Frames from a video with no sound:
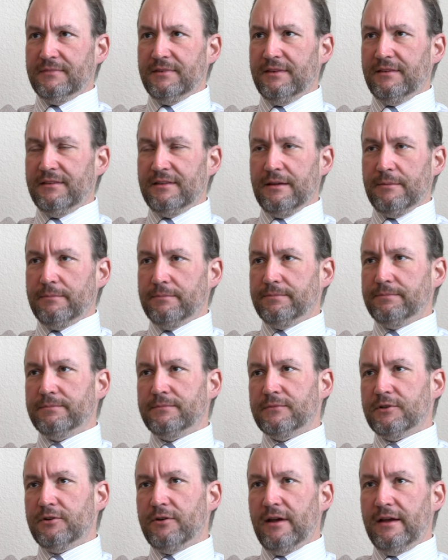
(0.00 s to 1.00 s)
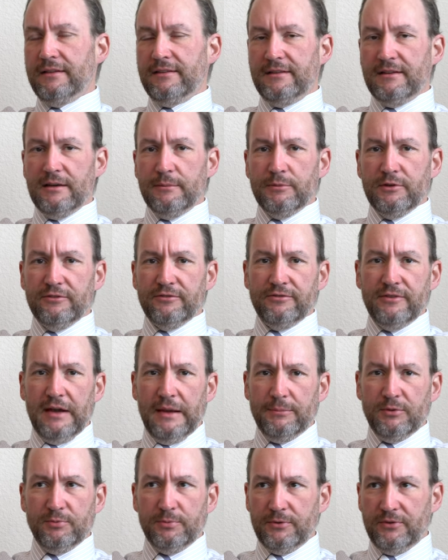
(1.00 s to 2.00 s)
some crazy number of
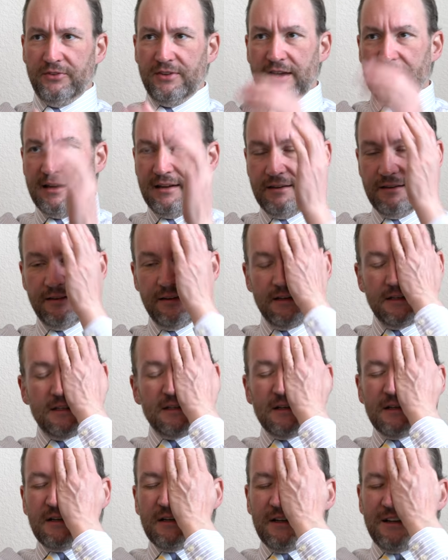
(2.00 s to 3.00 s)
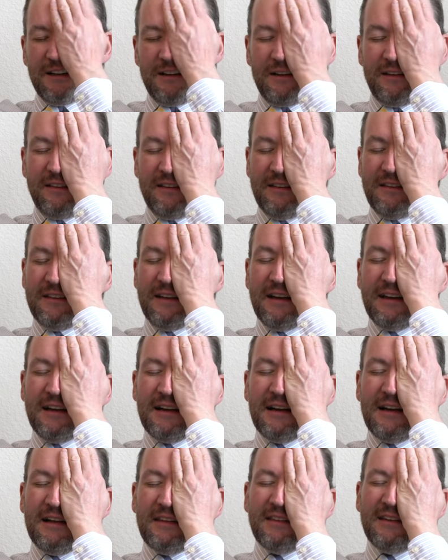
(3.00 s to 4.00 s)
frames per second. Is it
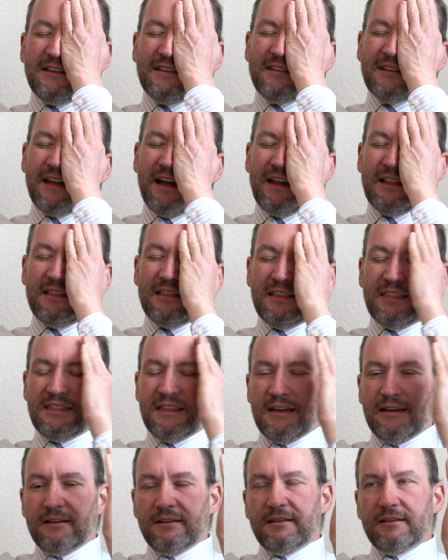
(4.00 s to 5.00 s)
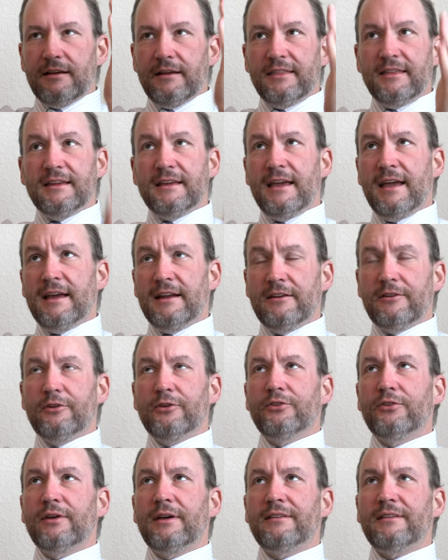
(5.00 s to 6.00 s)
Nikon that's got the? Th I think Canon
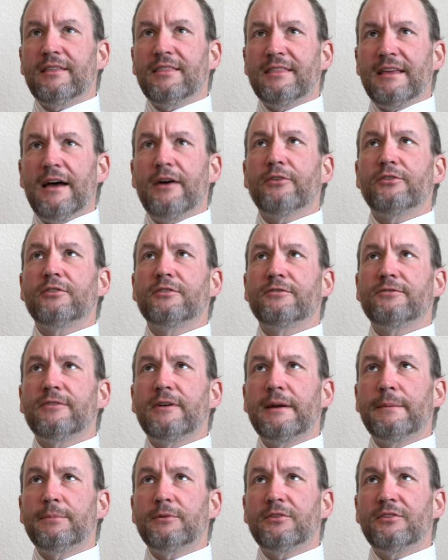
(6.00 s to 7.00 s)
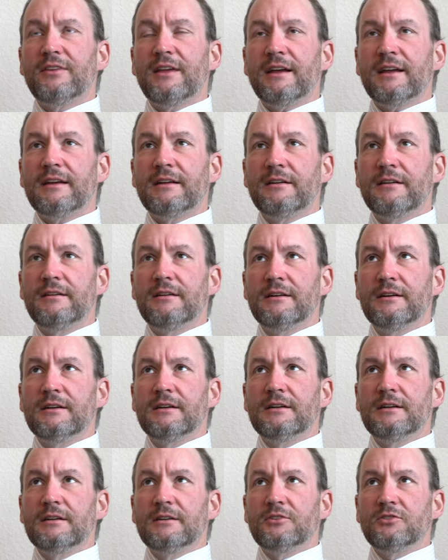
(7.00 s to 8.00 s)
also has a thousand frame per second
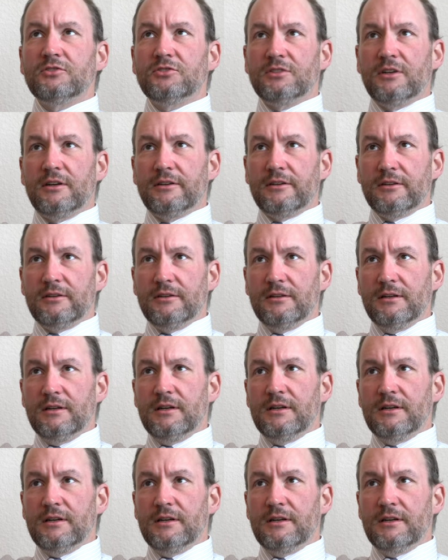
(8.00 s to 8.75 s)
shutter.